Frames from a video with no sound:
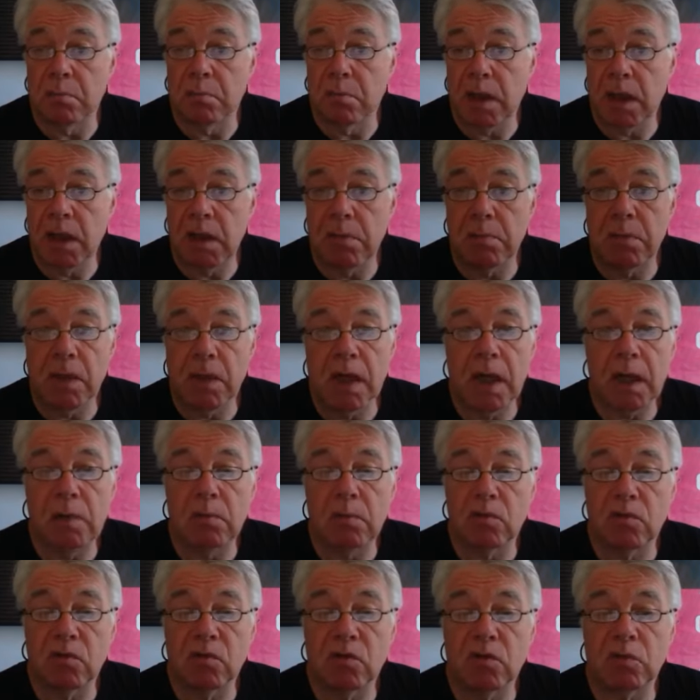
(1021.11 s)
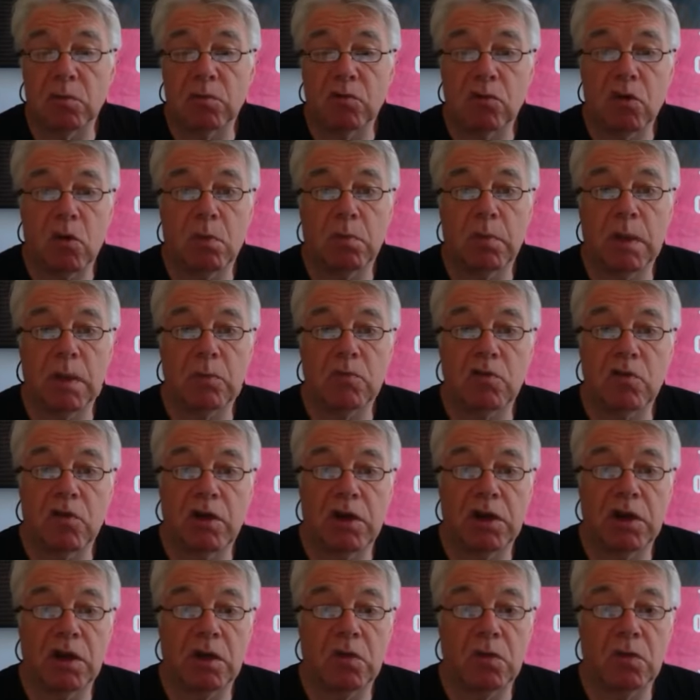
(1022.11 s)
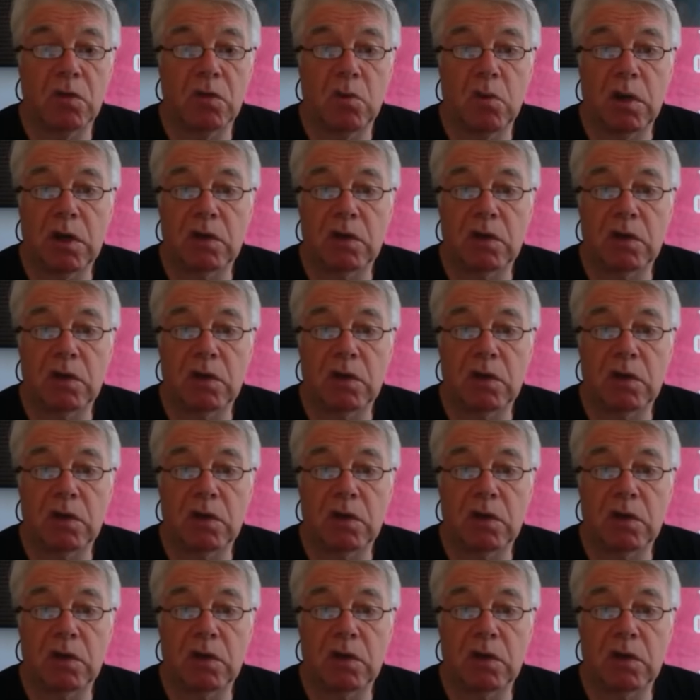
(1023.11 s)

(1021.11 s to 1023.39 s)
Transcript: pay perhaps for some top-up training on the